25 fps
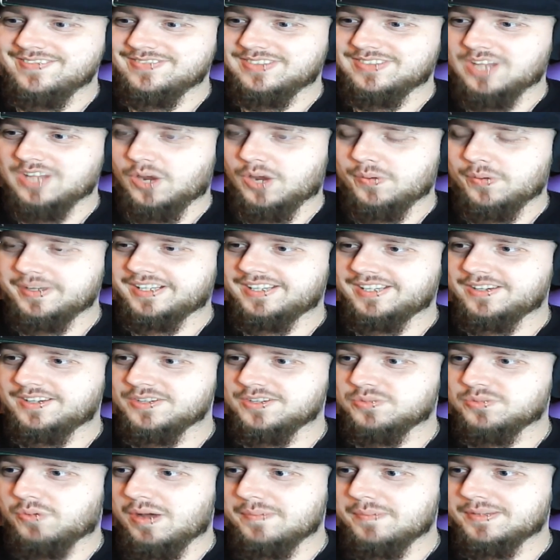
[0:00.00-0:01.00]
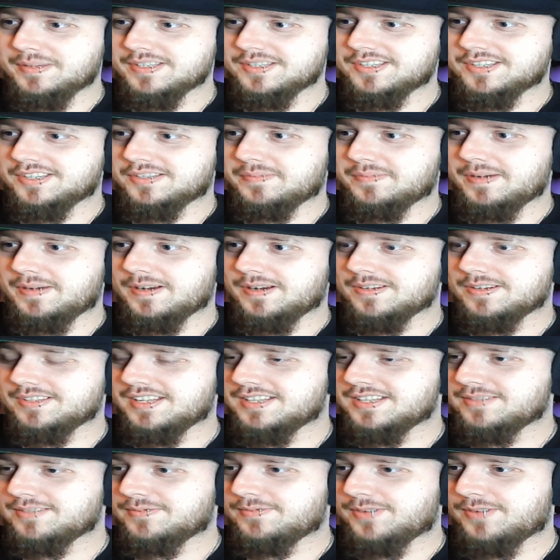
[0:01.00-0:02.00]
Oh, we can use weapons and spears.
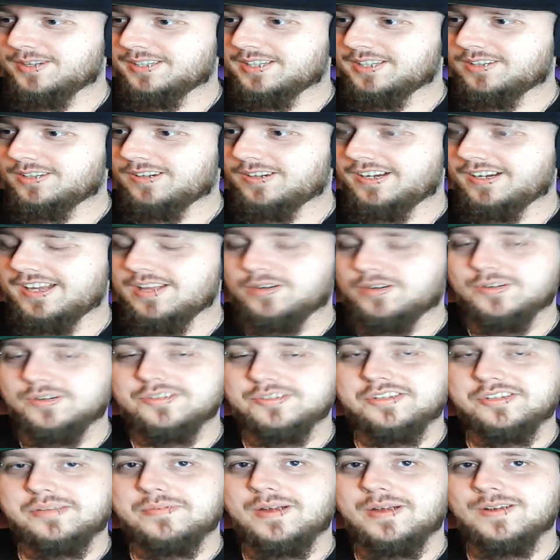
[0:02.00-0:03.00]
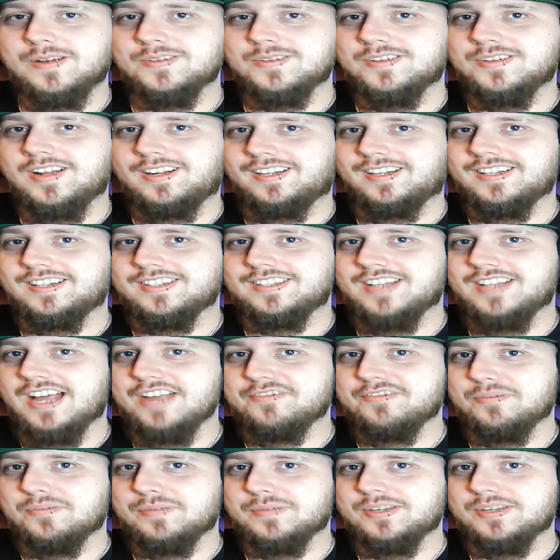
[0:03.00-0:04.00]
That's fucking great. A grizzly bear is not going to
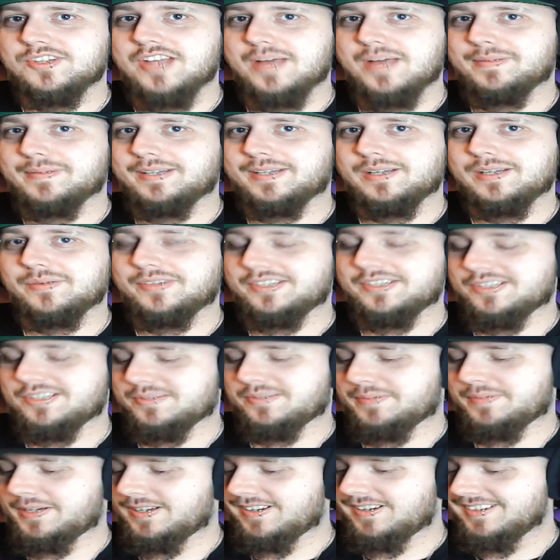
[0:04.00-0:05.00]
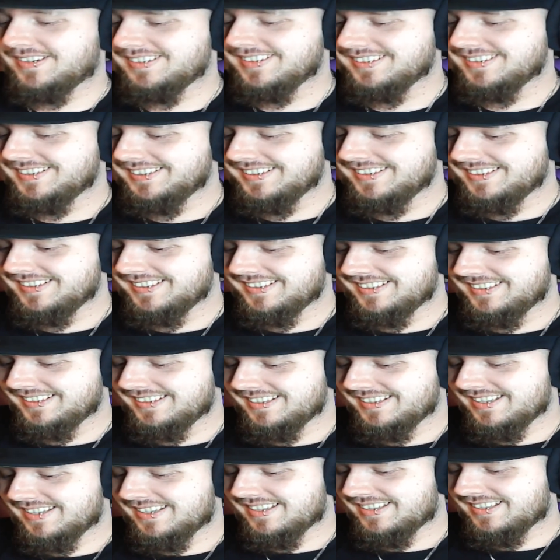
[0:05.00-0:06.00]
die from me jabbing it with a spear.
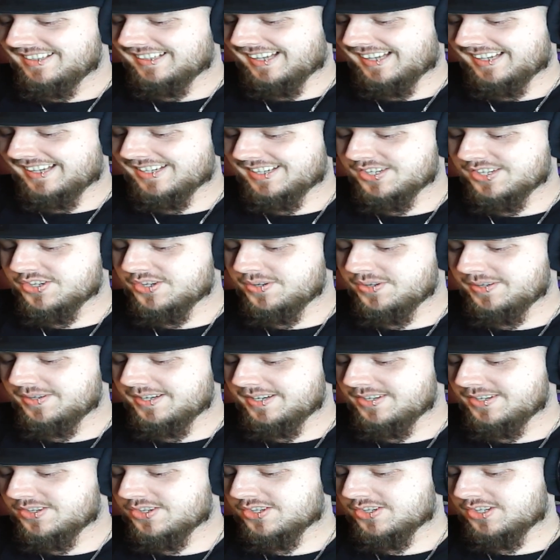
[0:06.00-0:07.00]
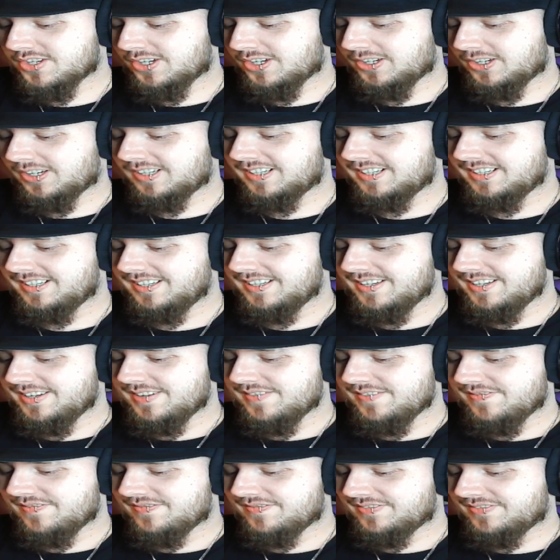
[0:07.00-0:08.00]
Like, I could shoot it, sure.
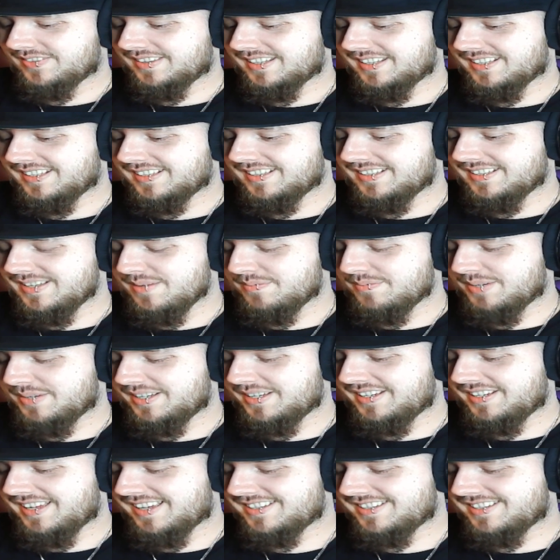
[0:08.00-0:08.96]
But I